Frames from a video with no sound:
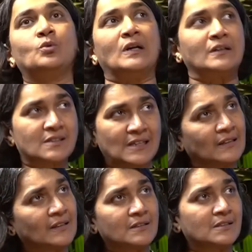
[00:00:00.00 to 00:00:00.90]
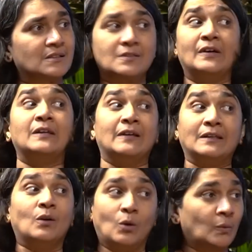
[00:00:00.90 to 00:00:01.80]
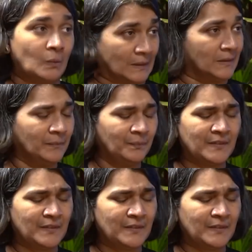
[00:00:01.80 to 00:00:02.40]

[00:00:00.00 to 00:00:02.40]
to understanding disease is a very, very long one.